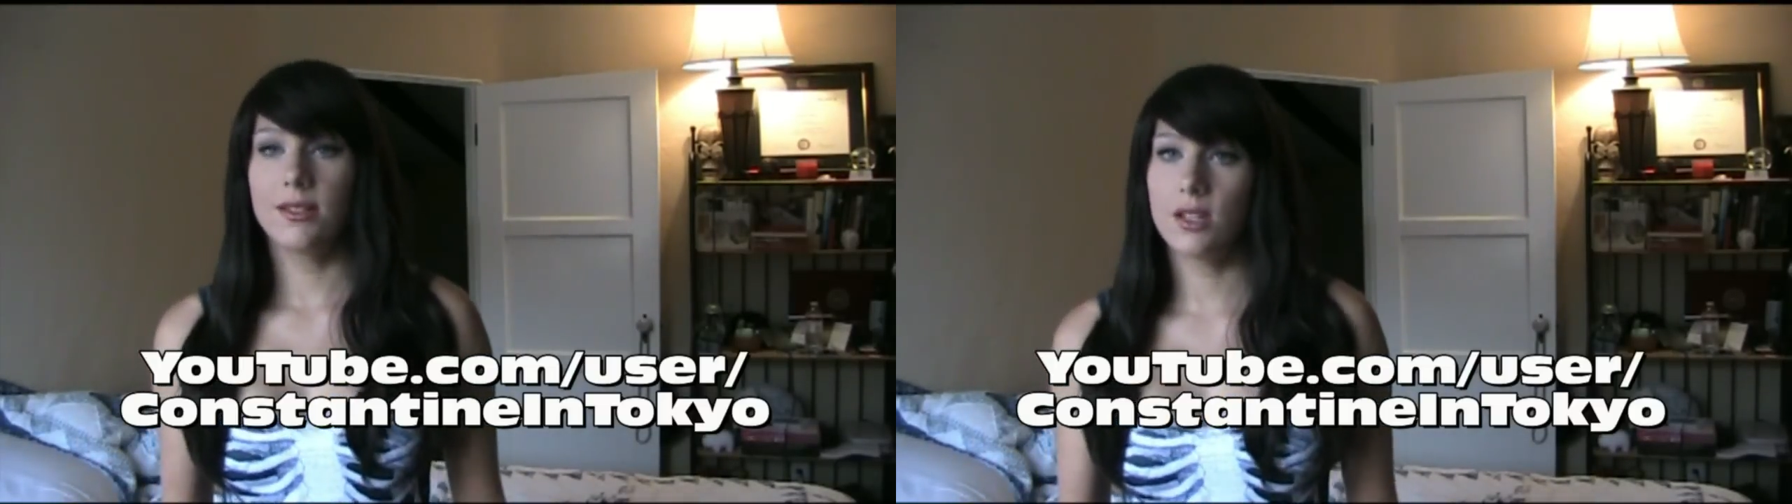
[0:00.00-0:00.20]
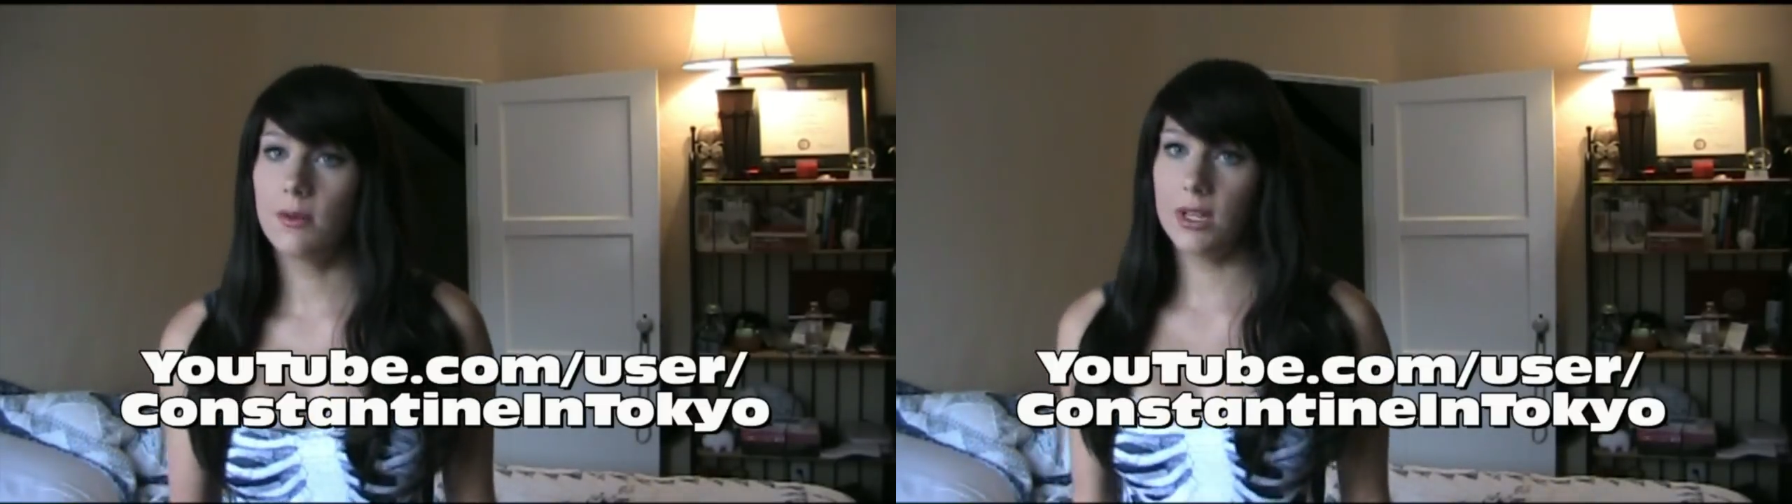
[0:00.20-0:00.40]

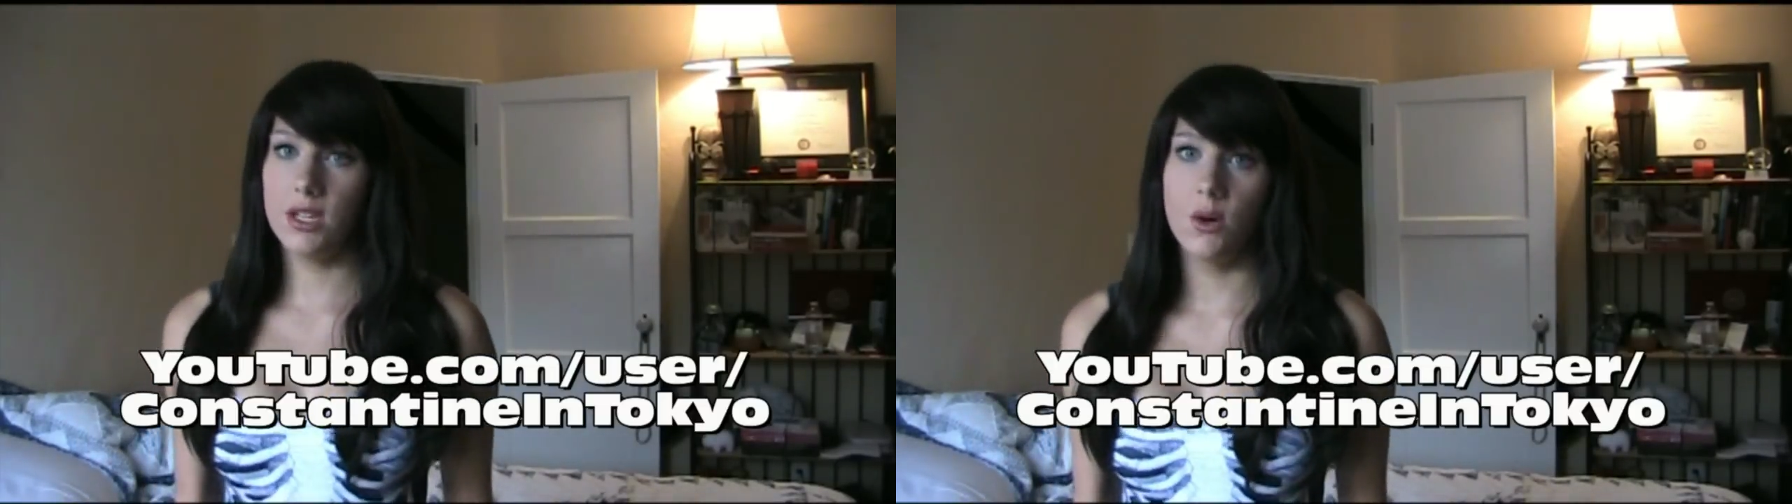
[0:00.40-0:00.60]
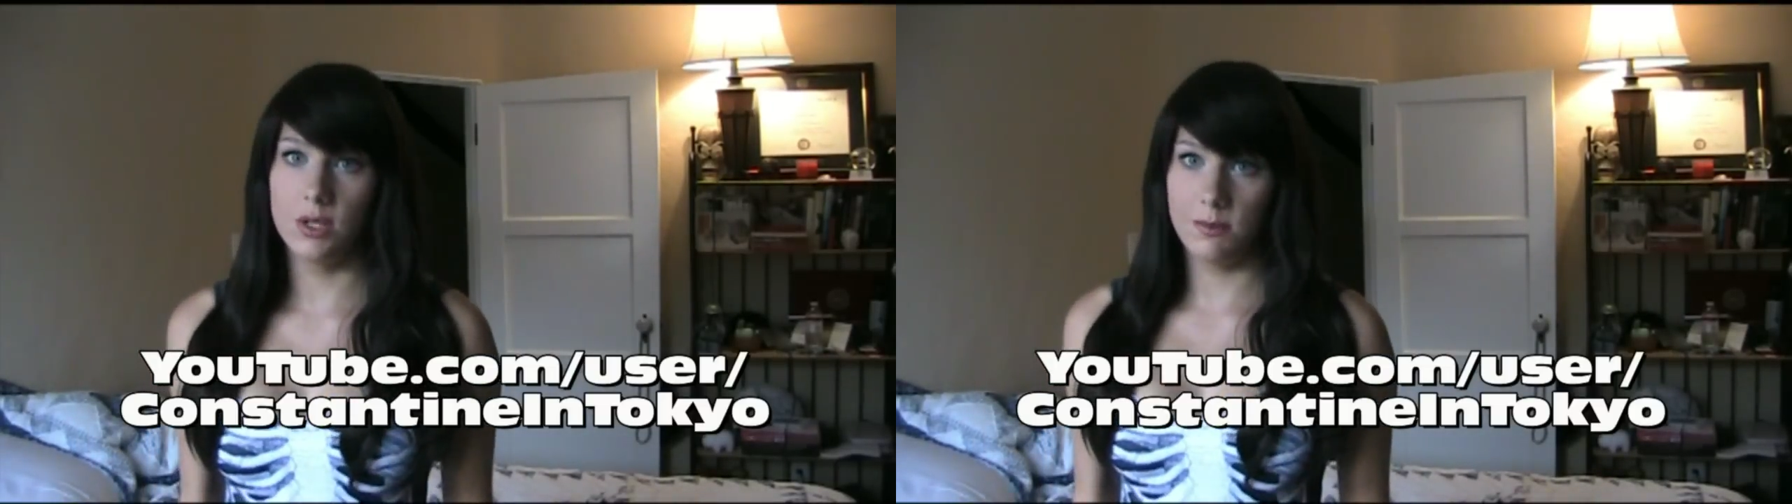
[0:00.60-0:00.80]
It's not really
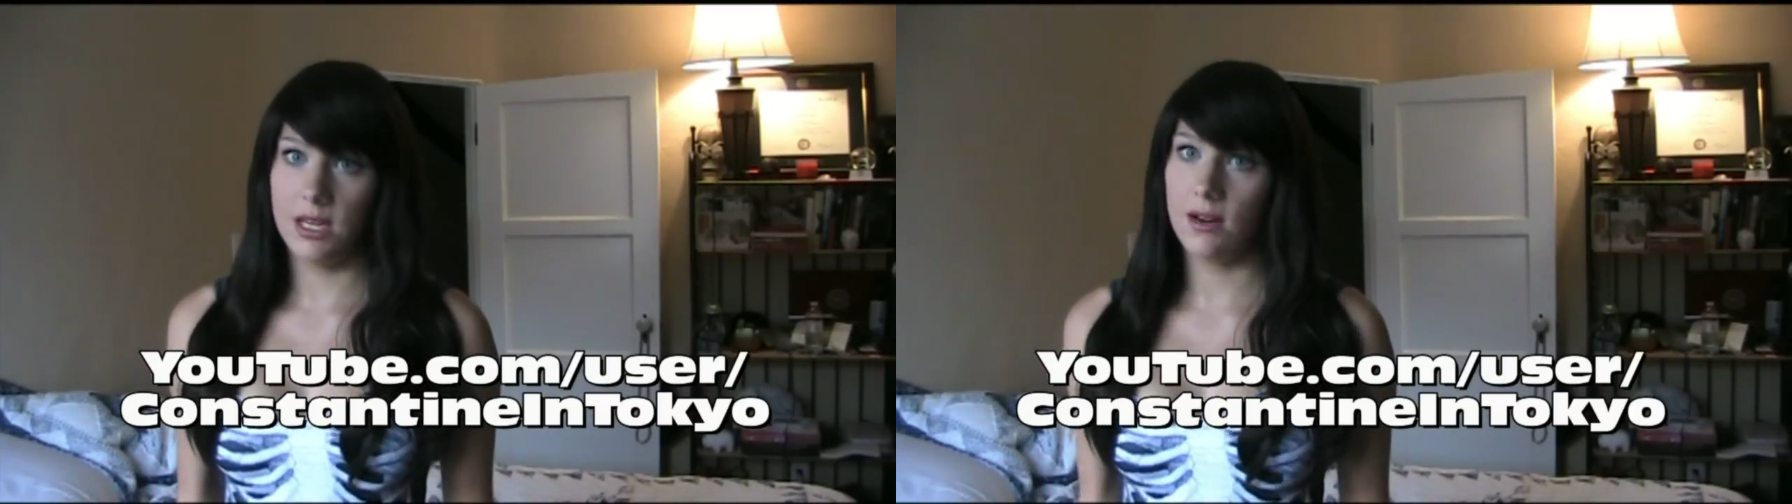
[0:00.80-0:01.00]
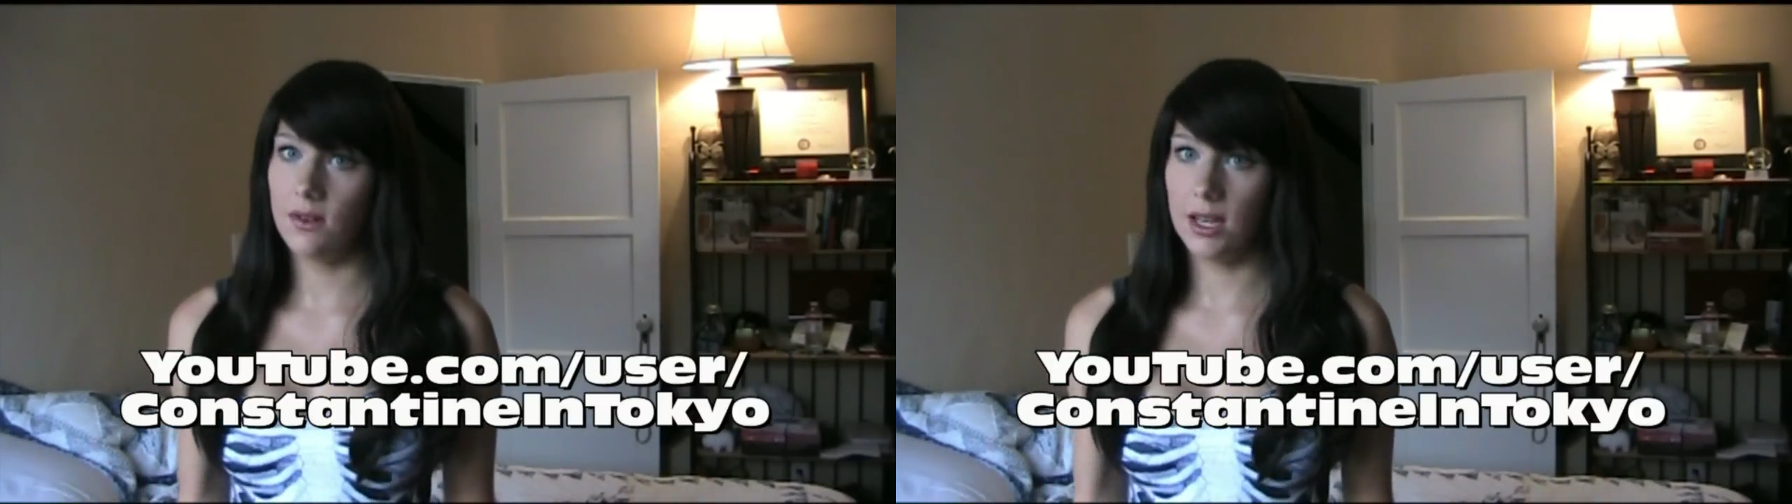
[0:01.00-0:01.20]
new, it's
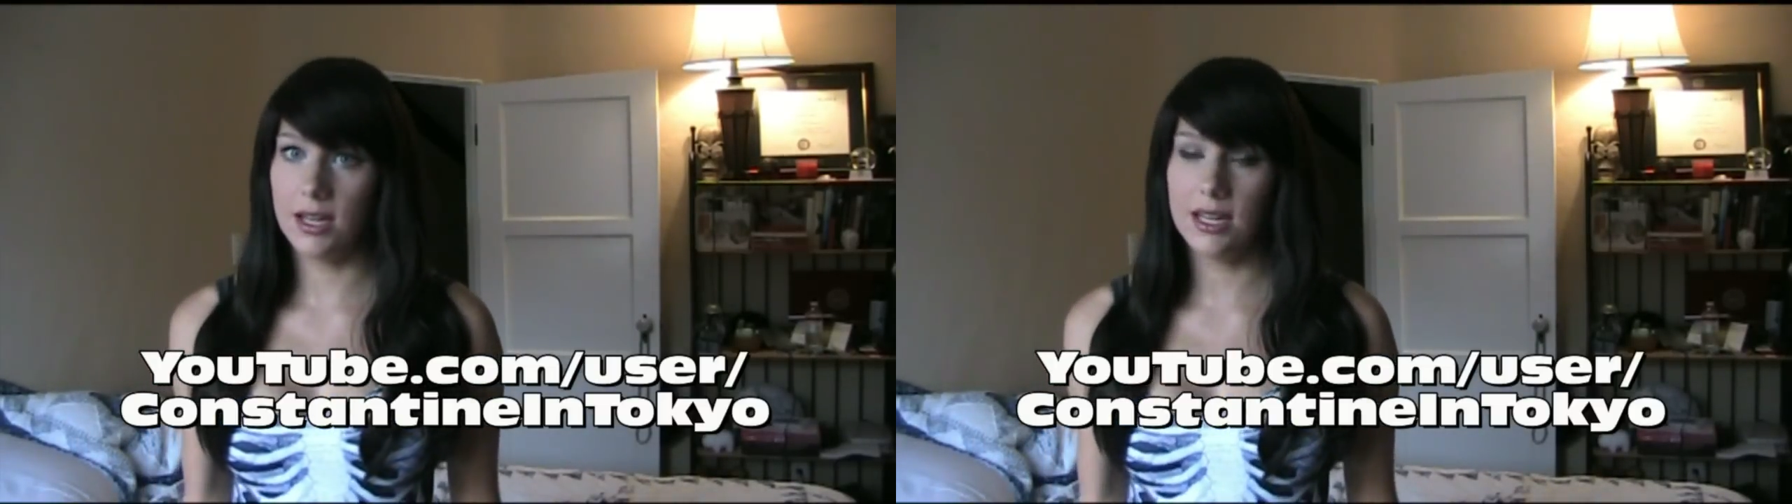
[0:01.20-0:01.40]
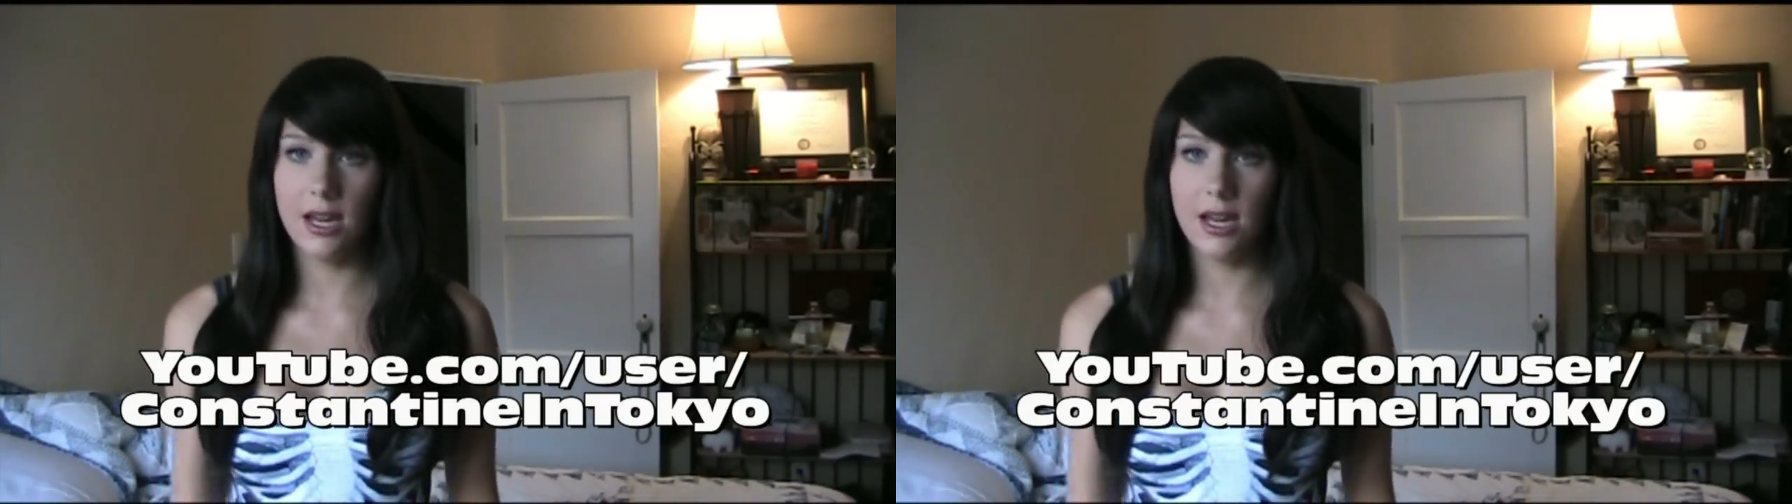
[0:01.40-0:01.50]
been here for like a